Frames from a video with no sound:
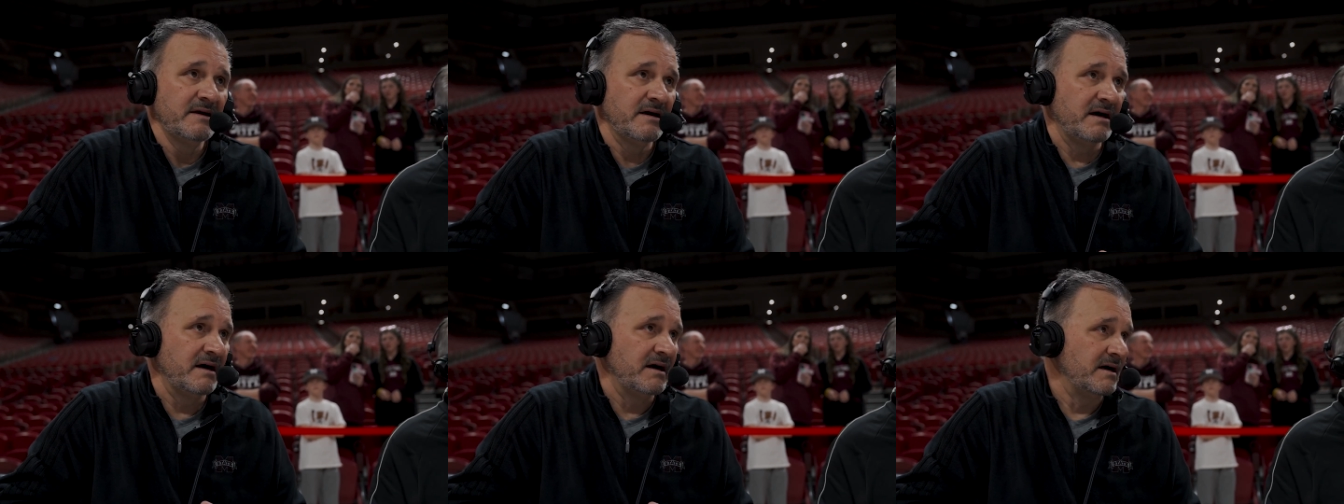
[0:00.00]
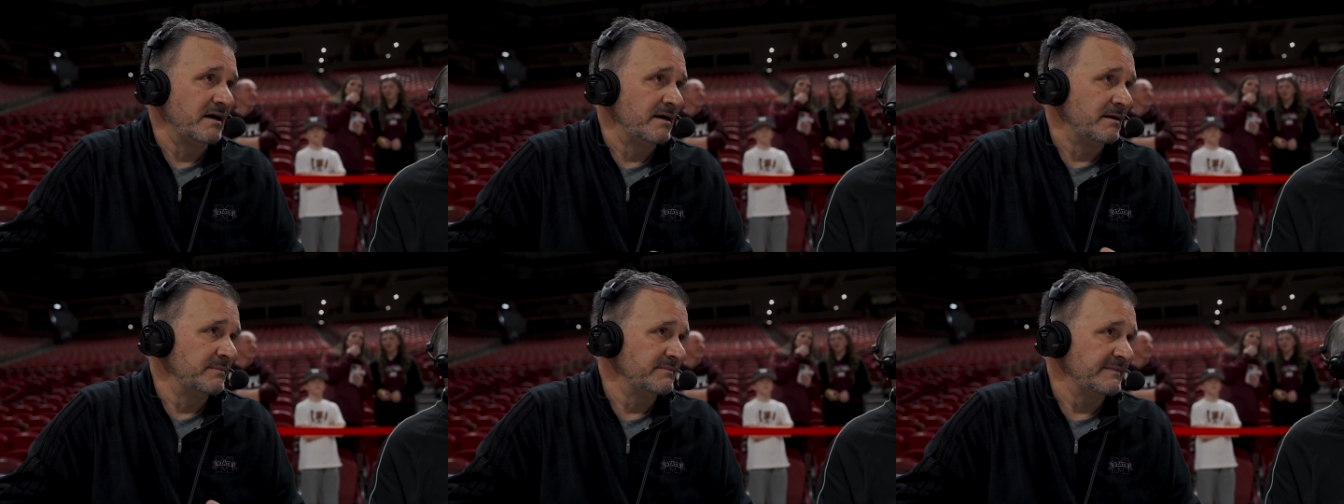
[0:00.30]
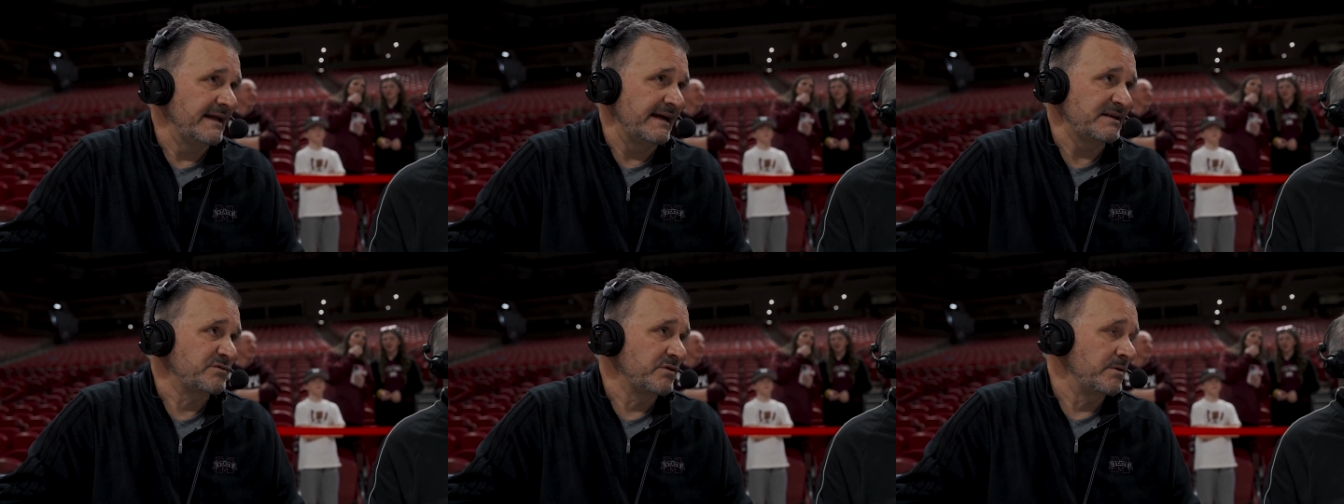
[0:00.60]
Um,
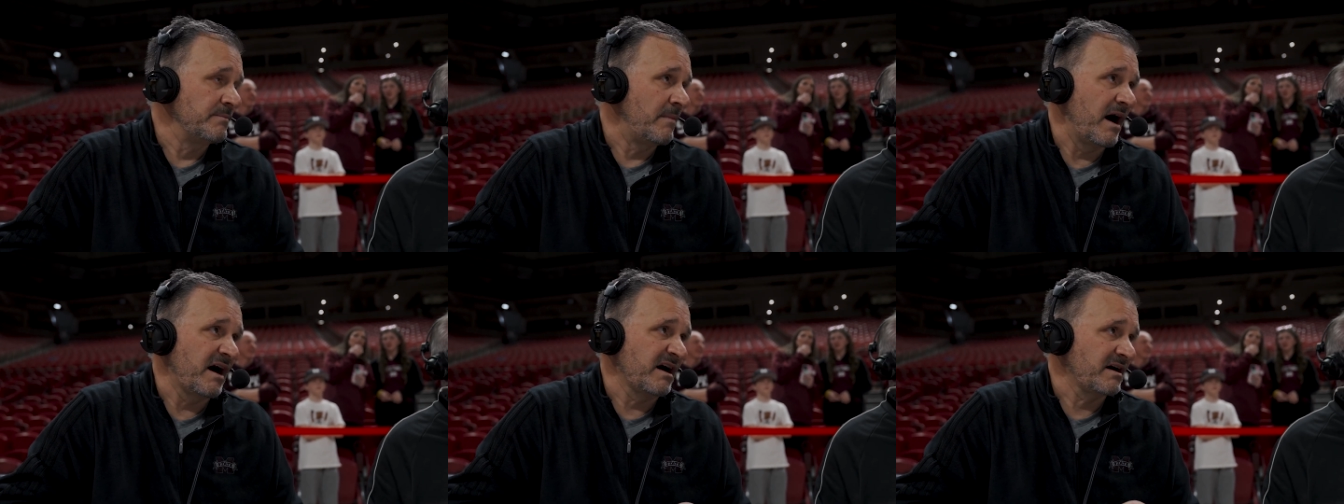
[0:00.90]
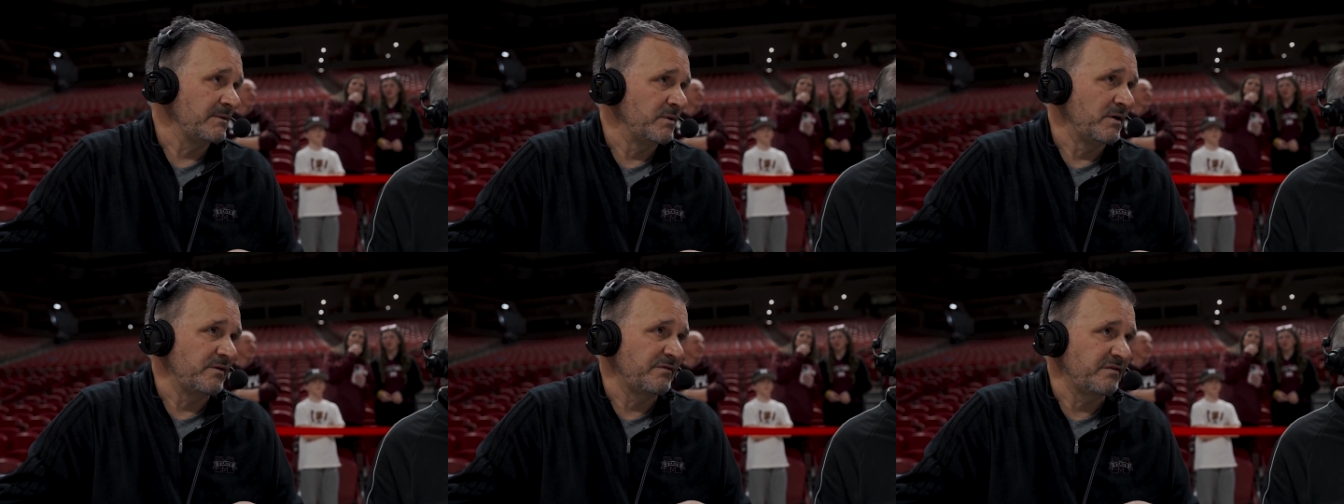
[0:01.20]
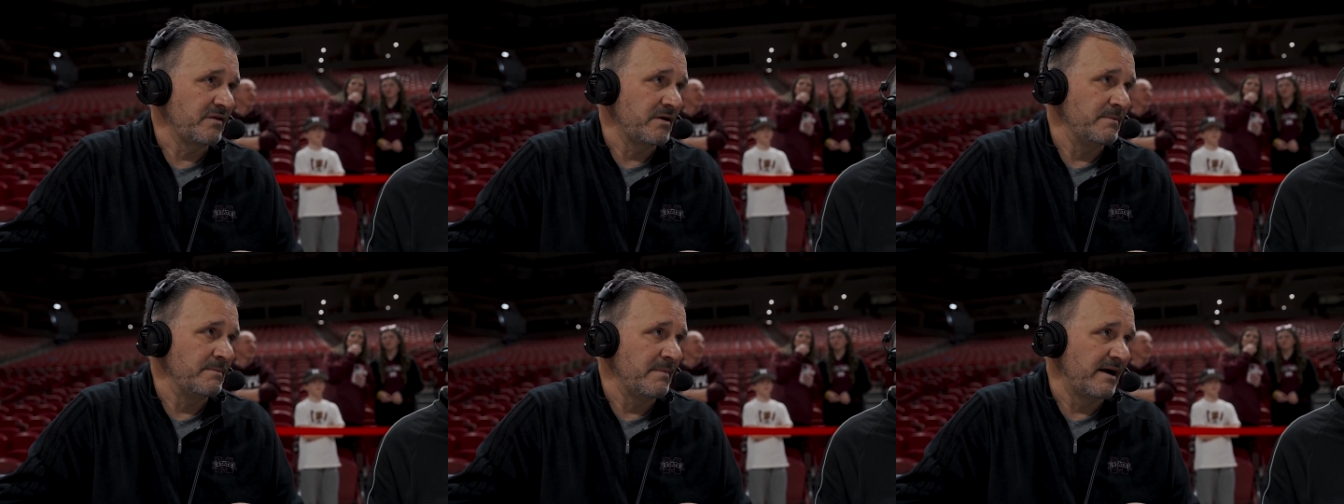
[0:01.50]
that's remarkable
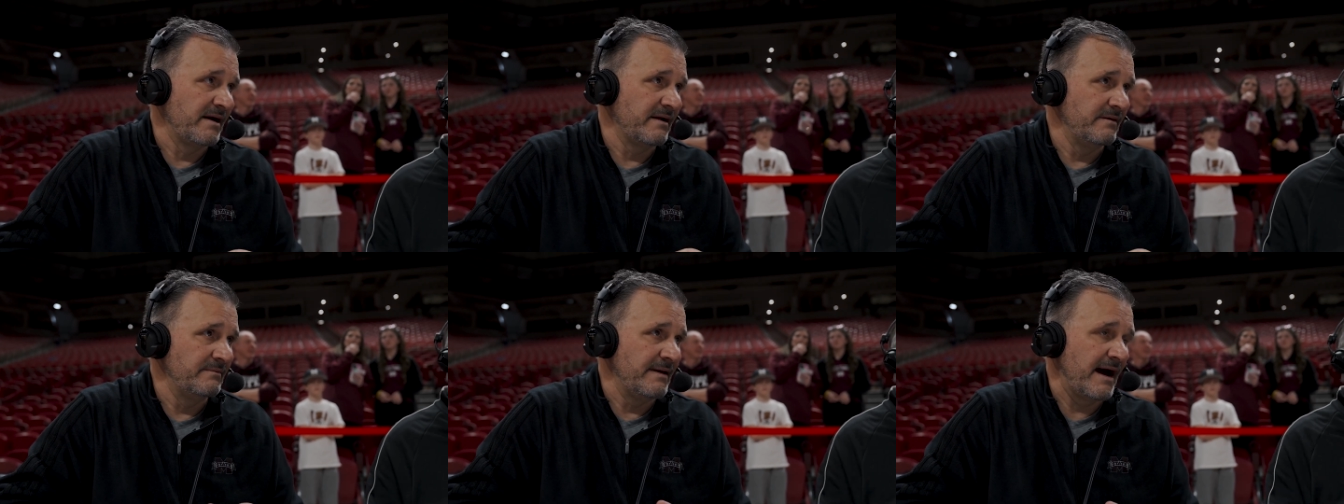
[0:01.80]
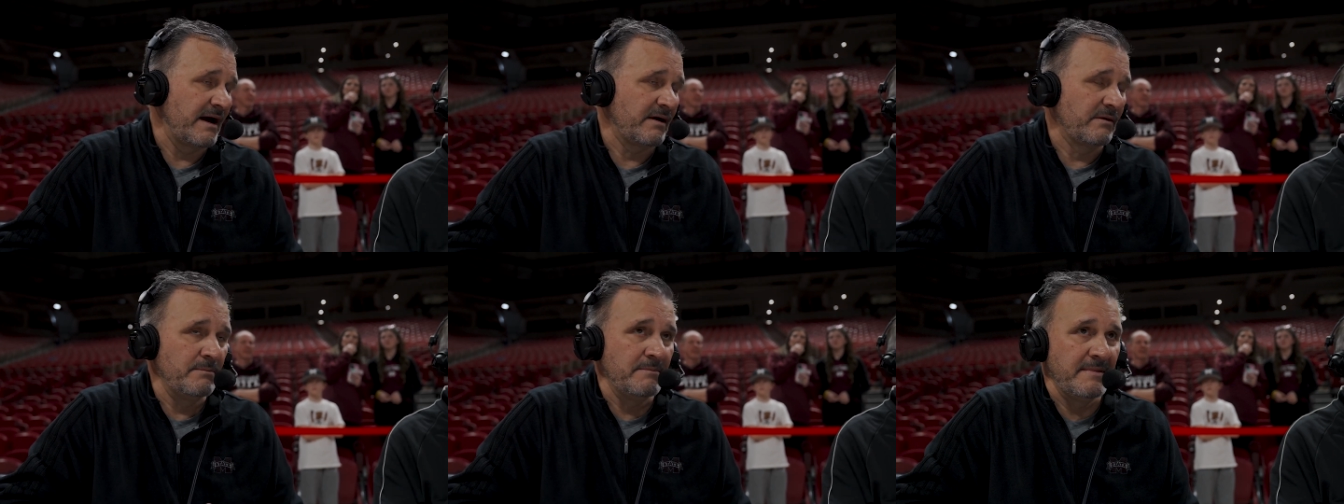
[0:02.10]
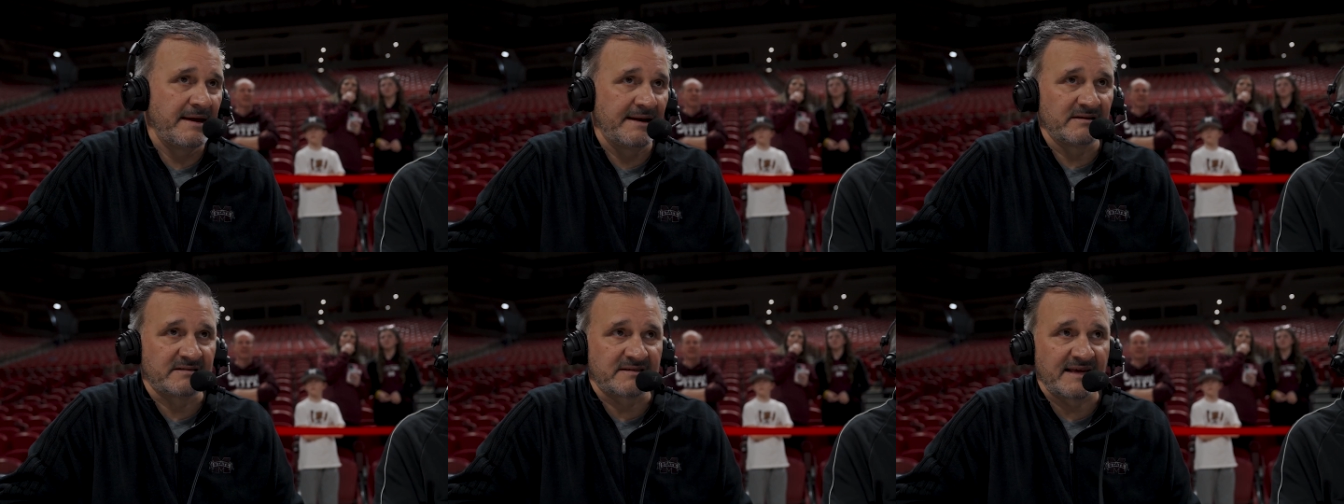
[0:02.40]
for the amount of
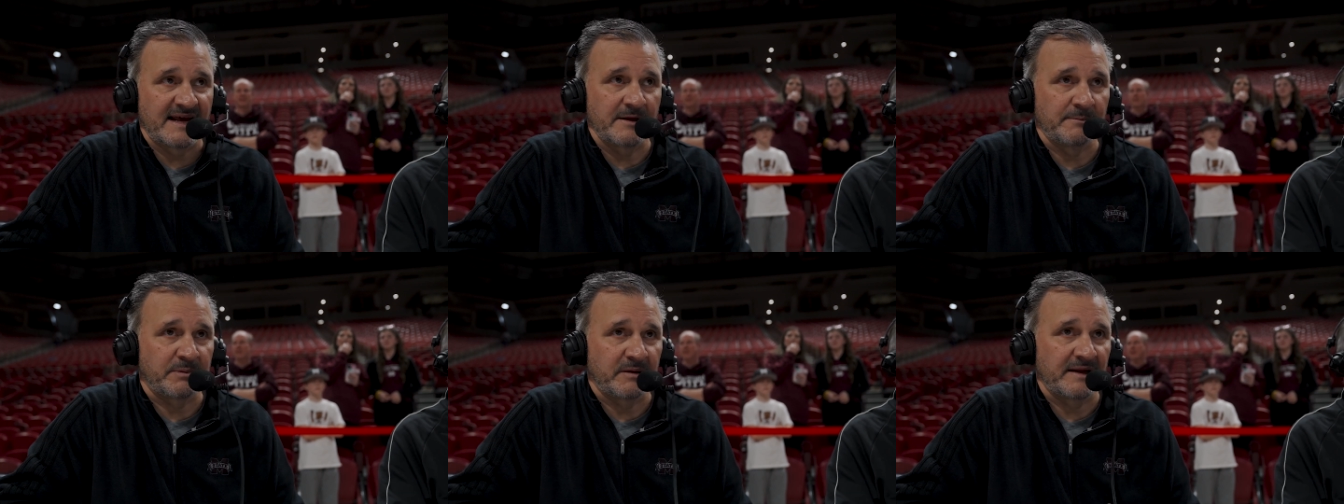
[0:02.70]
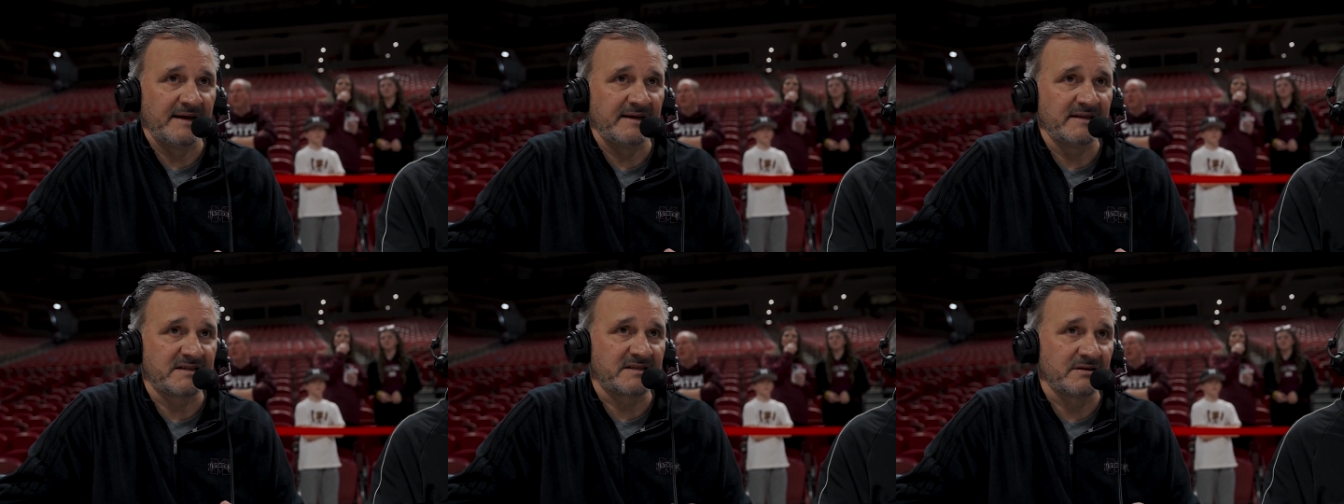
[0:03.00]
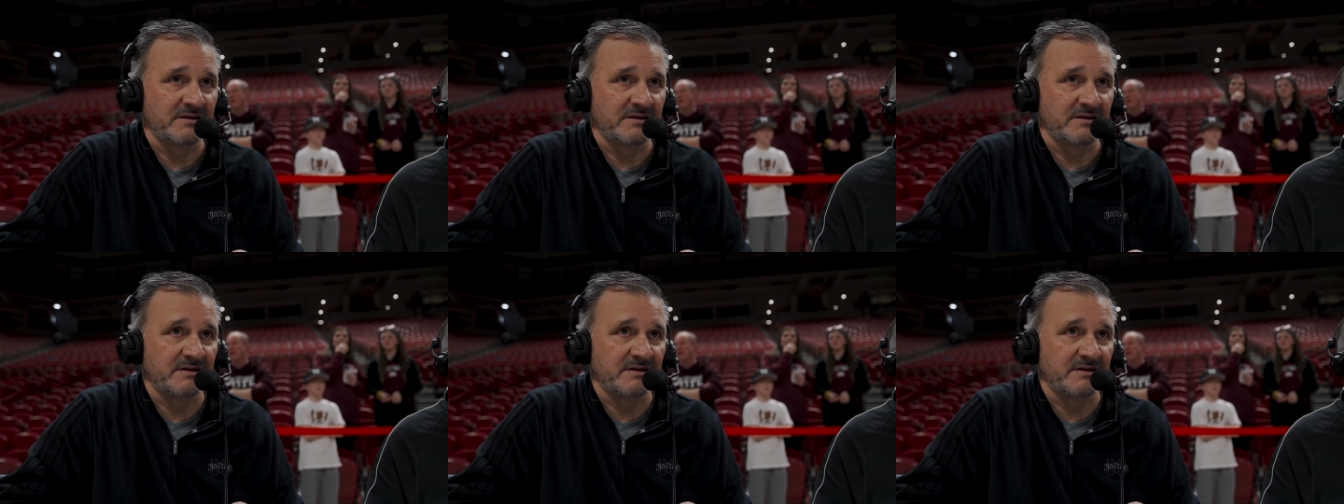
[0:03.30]
minutes that he plays.